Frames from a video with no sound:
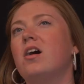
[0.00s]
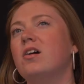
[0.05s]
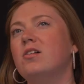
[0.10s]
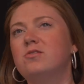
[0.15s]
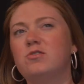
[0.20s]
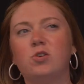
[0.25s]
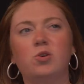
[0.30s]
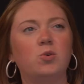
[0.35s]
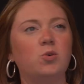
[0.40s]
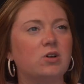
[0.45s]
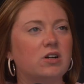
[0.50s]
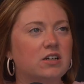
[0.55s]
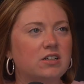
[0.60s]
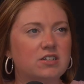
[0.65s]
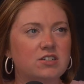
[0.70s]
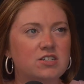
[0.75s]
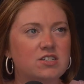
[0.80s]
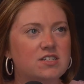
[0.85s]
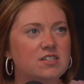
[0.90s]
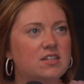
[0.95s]
of
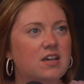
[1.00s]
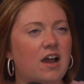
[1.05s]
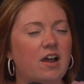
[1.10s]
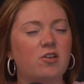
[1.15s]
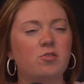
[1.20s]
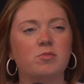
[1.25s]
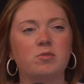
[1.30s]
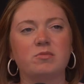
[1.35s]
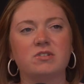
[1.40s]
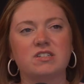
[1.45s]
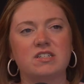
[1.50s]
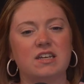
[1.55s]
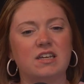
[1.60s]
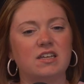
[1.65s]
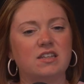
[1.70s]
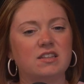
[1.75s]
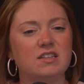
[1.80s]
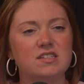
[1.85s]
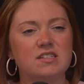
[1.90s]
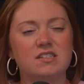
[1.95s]
course, I remember
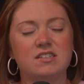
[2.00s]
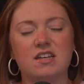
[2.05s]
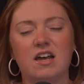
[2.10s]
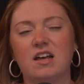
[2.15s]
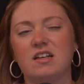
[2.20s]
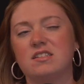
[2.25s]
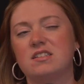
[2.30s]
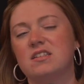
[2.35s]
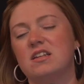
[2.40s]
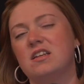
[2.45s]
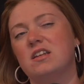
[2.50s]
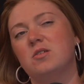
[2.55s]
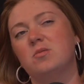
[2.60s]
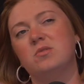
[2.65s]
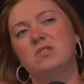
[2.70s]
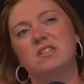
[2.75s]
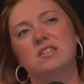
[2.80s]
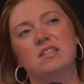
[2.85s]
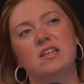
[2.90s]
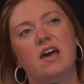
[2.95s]
taking this test and it
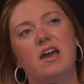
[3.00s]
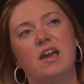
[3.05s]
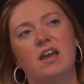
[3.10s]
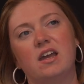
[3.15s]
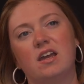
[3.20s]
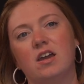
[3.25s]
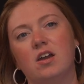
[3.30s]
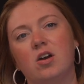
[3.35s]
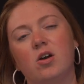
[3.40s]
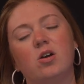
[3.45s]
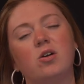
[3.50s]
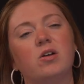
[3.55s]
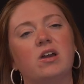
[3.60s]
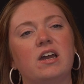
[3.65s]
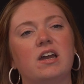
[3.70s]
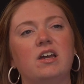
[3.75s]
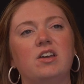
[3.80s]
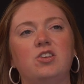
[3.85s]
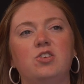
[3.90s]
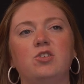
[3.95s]
was like,
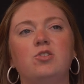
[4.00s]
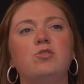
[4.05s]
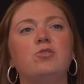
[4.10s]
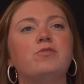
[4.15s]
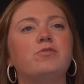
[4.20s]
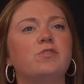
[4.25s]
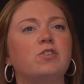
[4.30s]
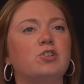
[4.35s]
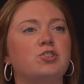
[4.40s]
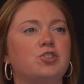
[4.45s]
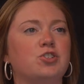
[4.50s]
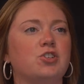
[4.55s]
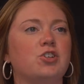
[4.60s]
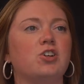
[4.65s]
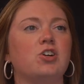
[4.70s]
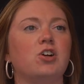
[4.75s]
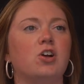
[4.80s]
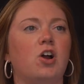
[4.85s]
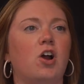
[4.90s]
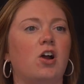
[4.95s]
okay, you for
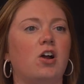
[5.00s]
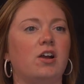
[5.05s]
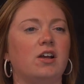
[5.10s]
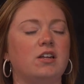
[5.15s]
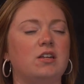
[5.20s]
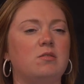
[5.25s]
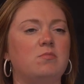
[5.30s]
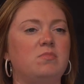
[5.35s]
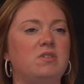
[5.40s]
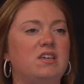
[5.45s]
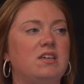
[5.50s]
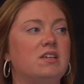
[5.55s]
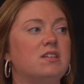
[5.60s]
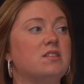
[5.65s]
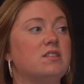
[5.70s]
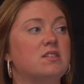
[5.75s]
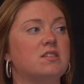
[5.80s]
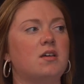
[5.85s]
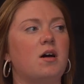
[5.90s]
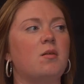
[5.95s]
sure are going to be
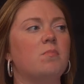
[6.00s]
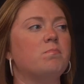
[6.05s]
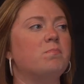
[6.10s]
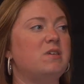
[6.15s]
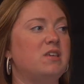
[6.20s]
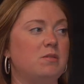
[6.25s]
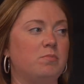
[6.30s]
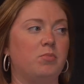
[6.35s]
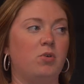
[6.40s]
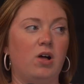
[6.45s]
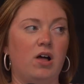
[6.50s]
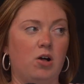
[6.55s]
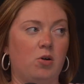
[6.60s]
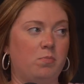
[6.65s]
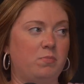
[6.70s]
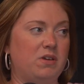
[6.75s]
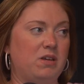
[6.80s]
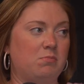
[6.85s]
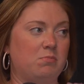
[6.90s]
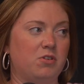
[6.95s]
in some people
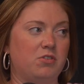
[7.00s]
helping